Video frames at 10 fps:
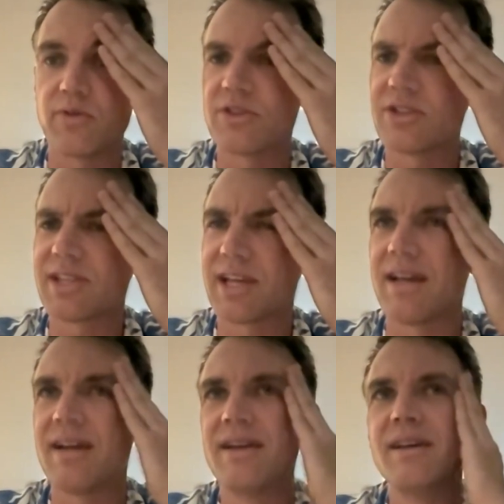It's just
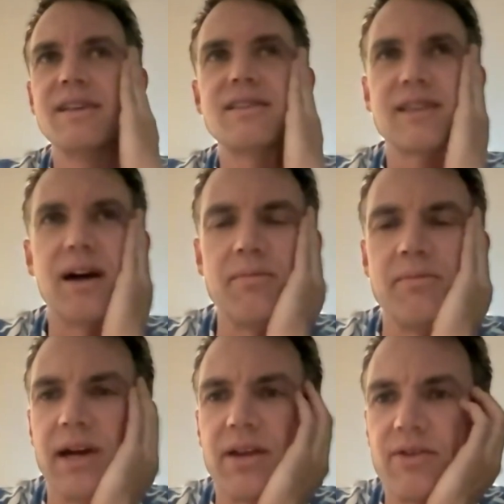like
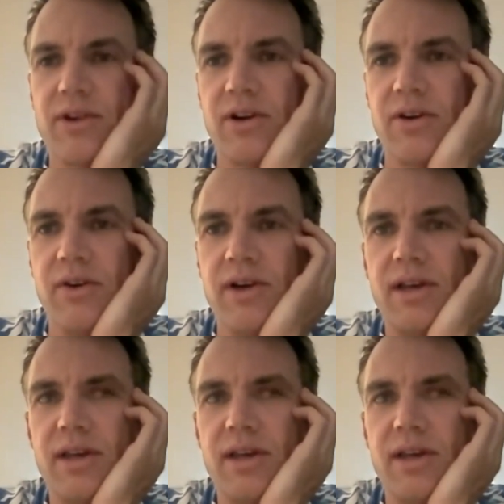something I don't know,